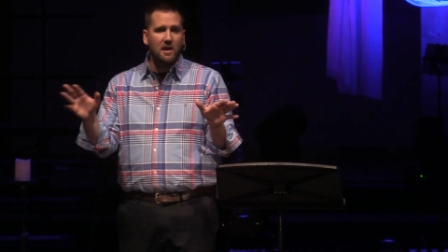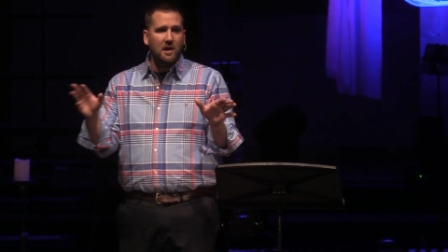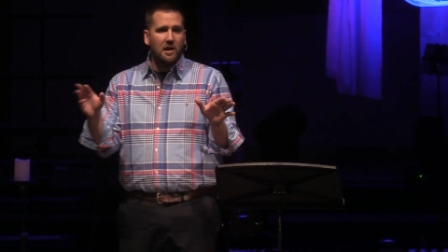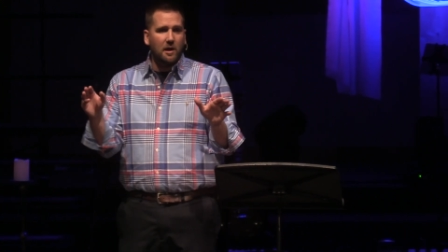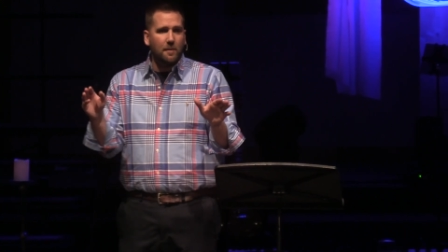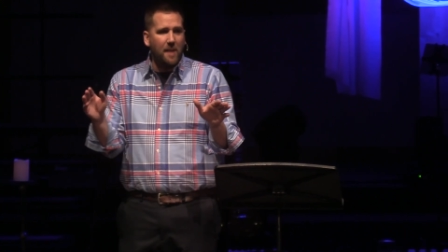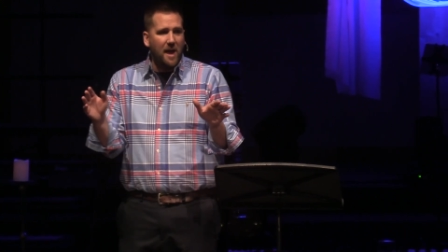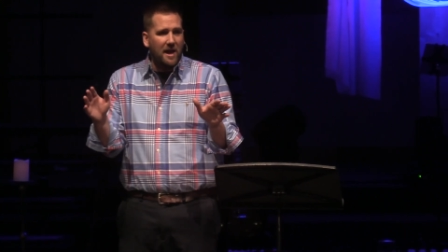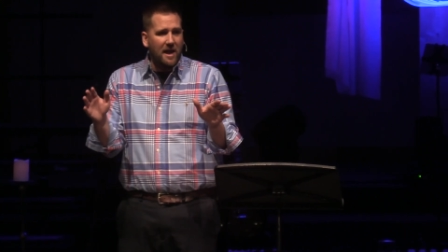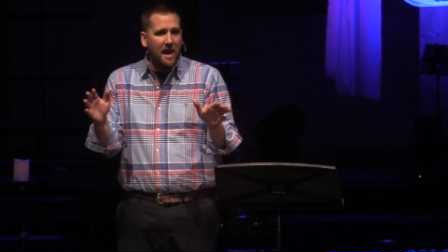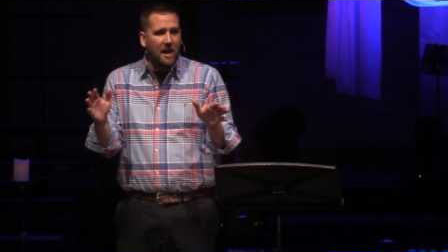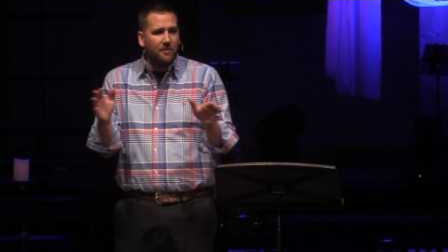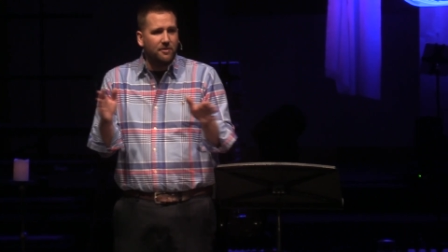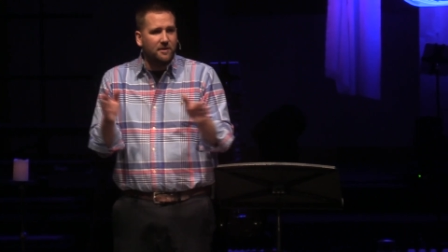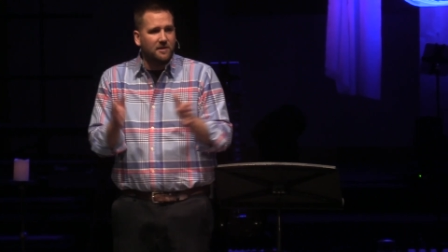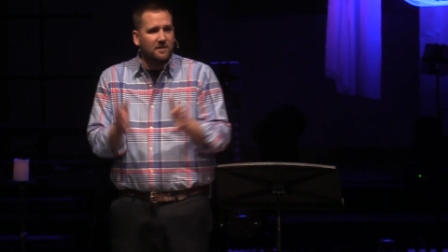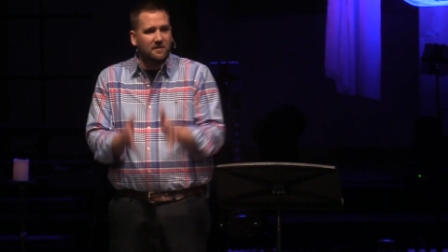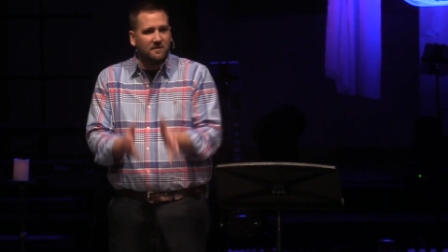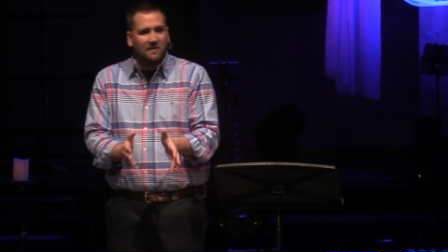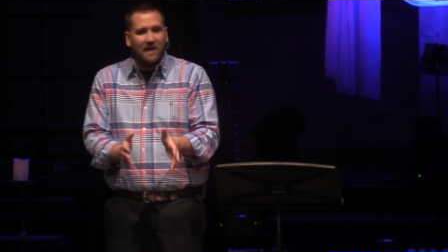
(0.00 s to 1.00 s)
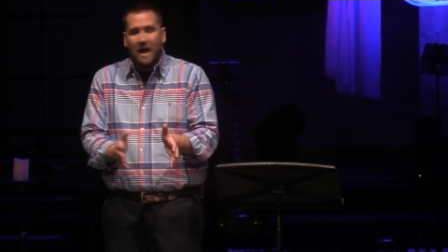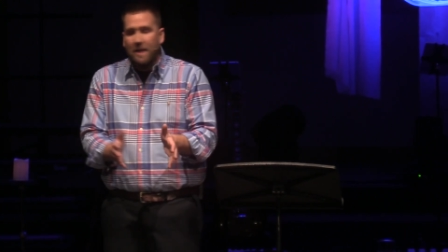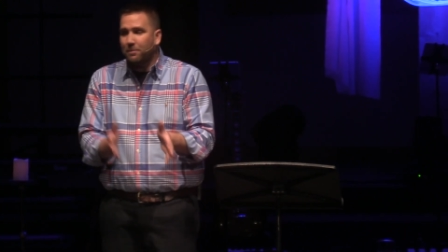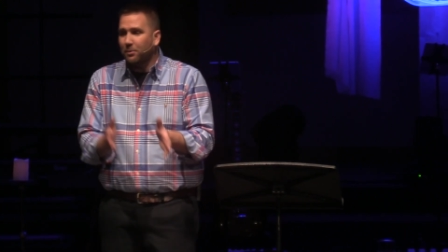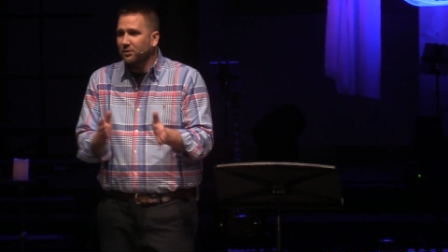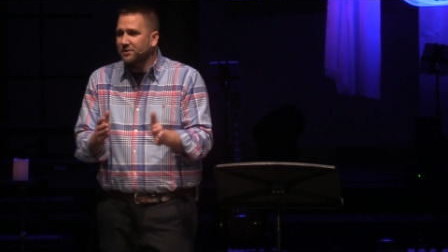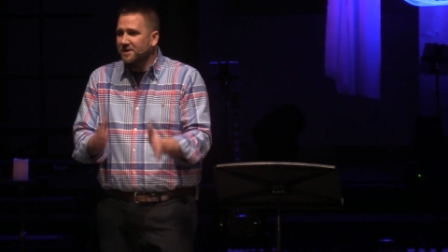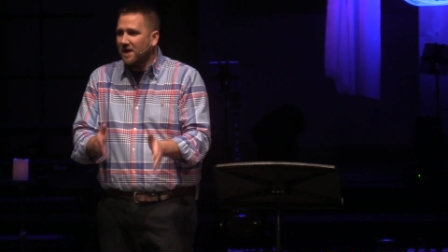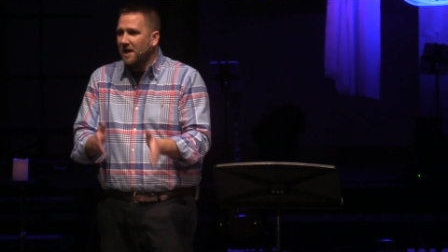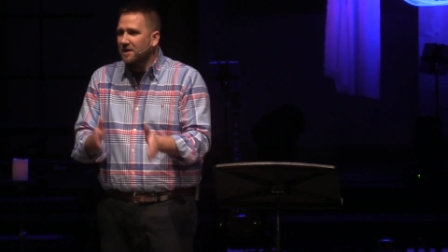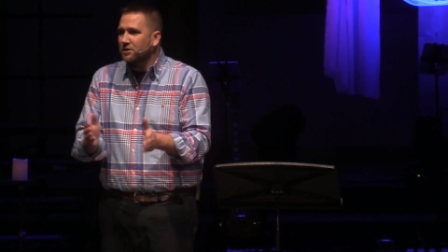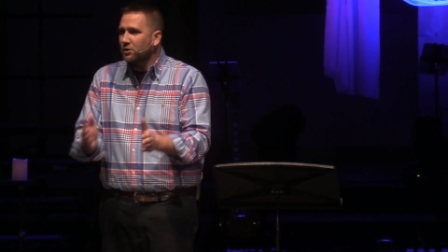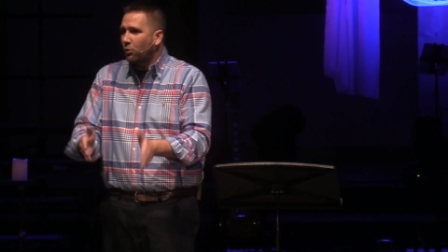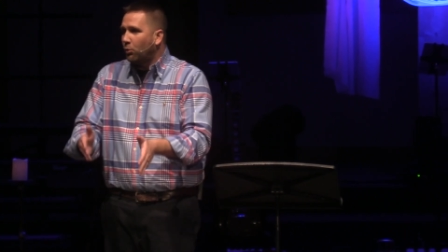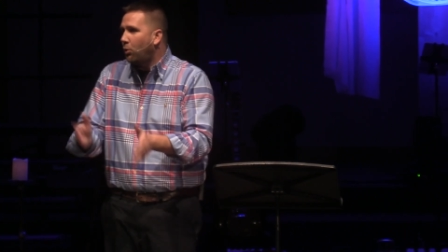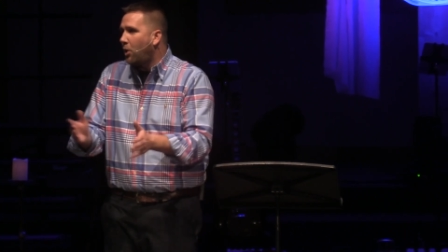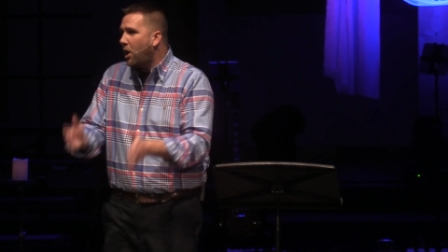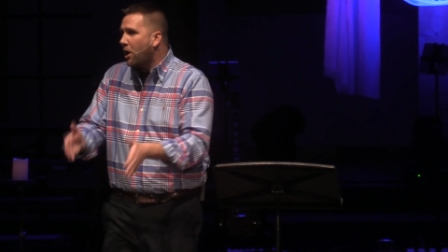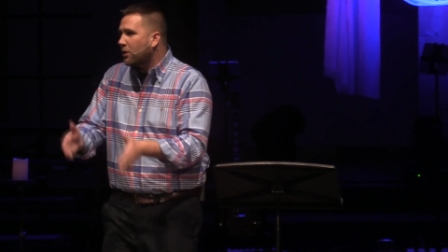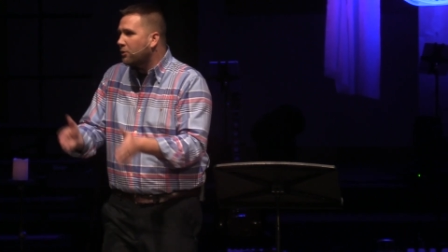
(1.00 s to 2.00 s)
about how the disciples got to
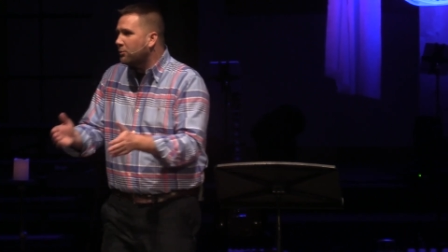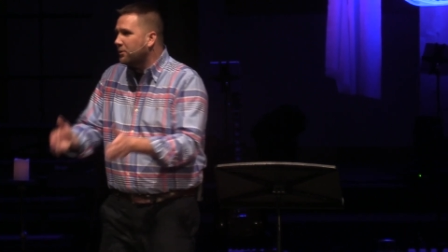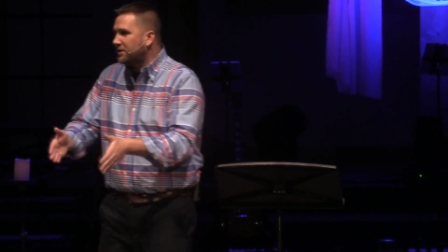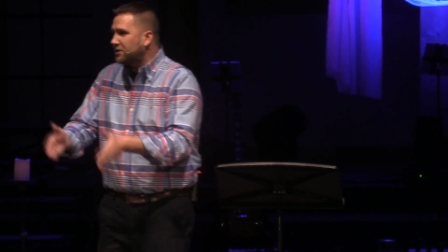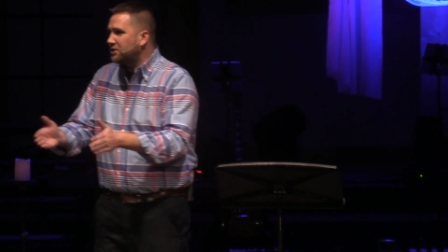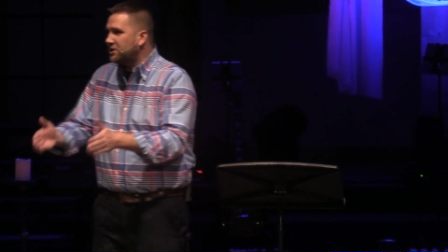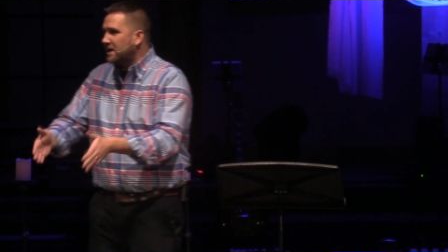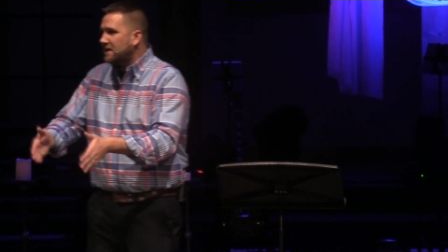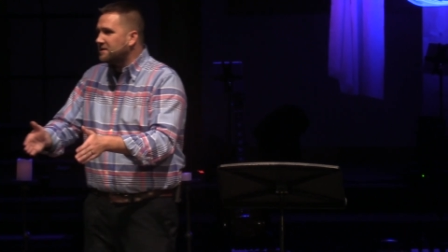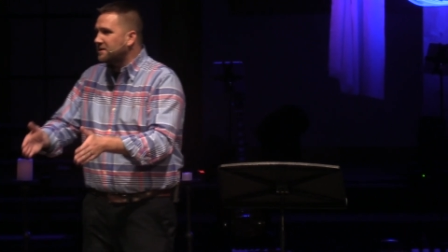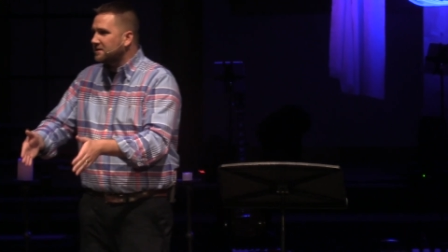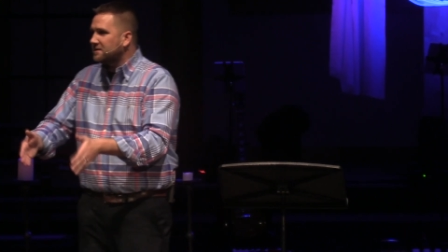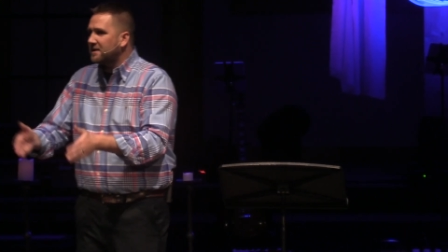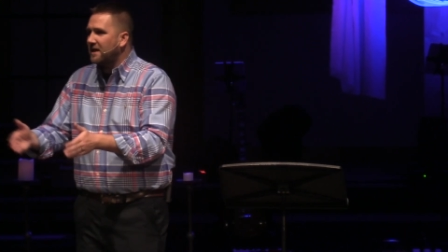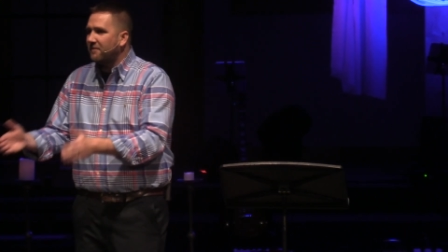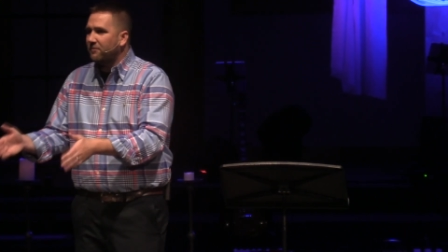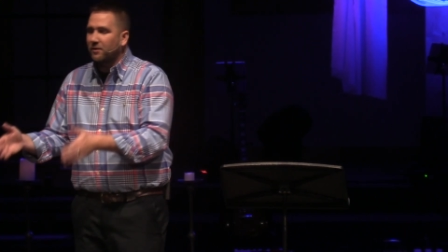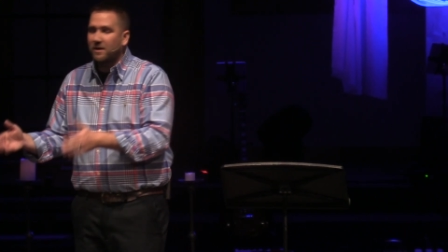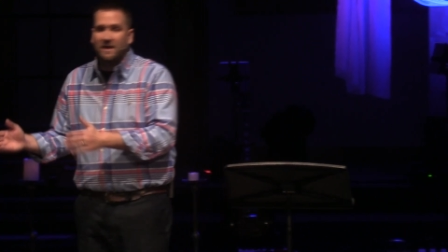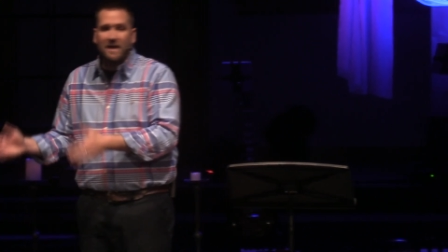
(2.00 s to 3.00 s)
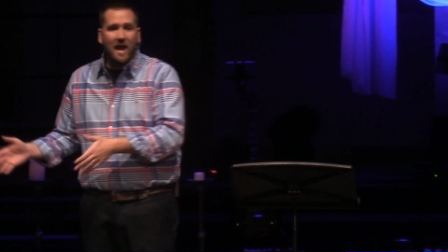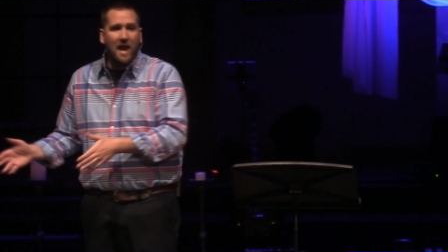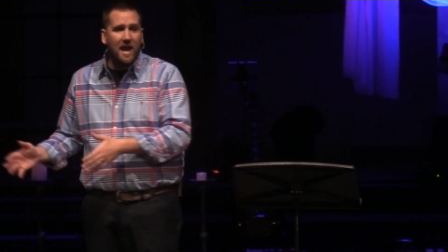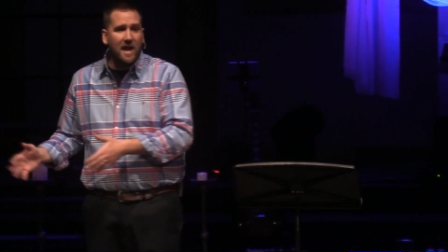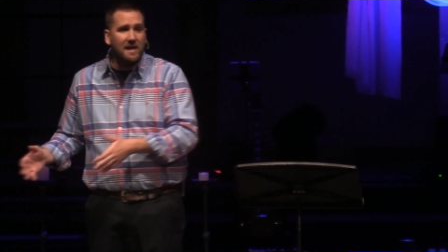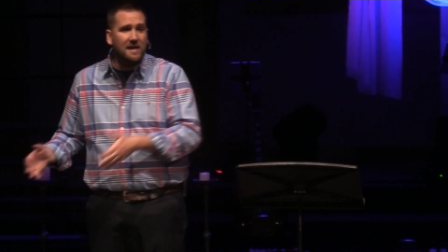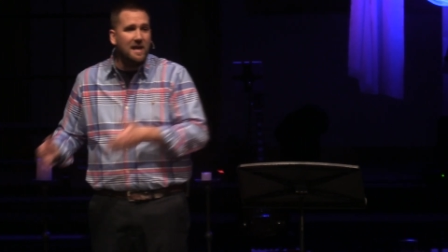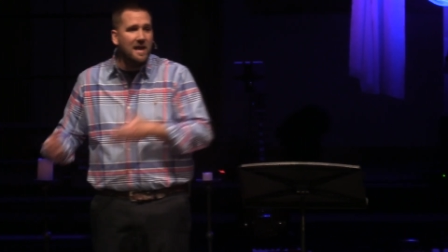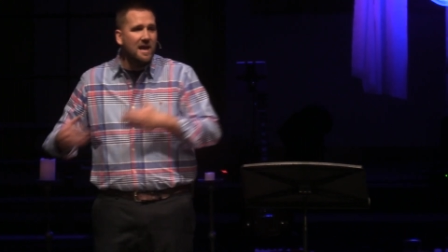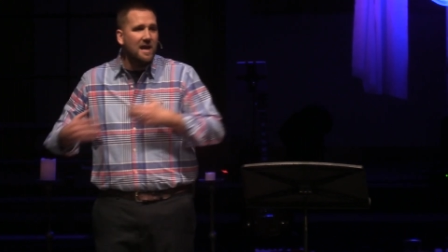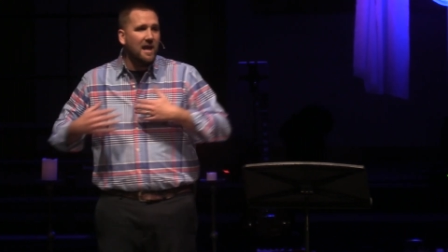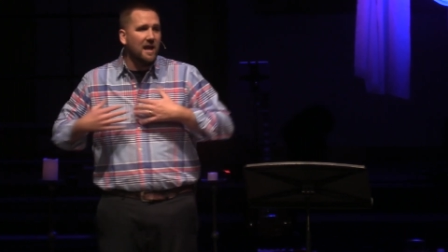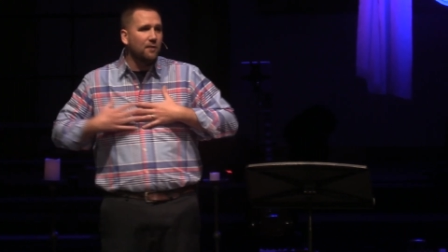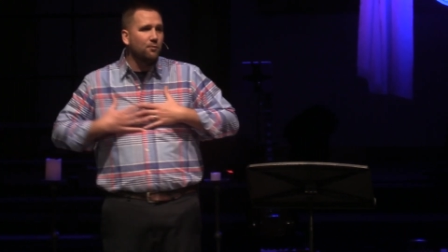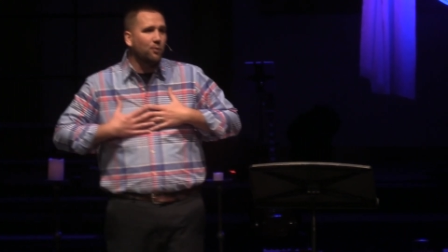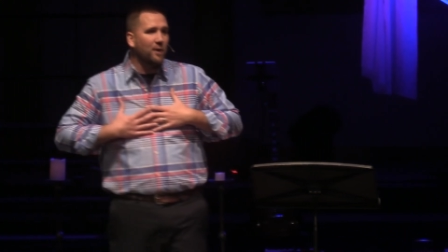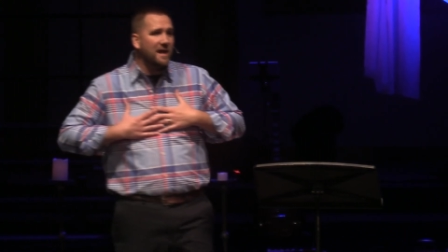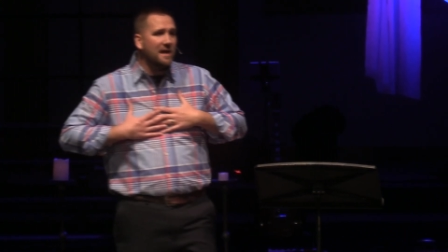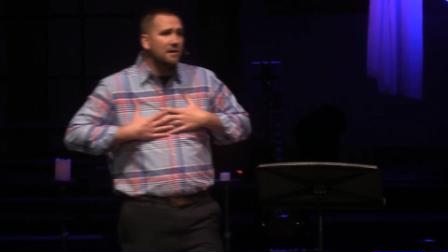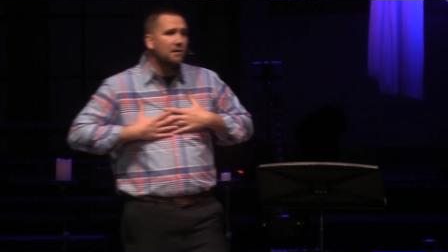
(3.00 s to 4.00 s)
walk with Jesus every day, and
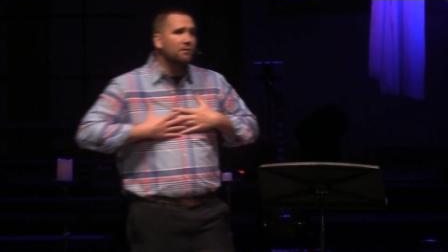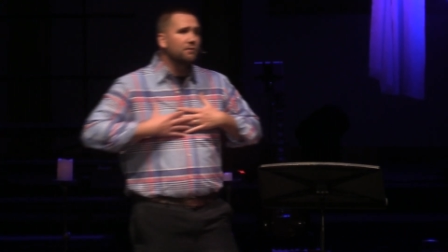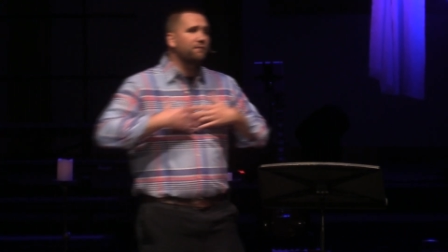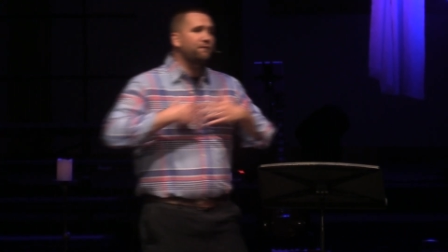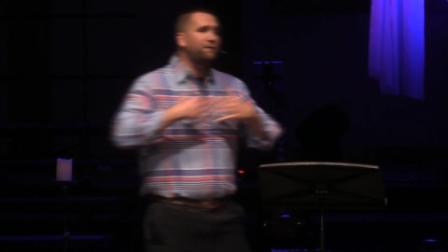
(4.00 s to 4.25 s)
we don't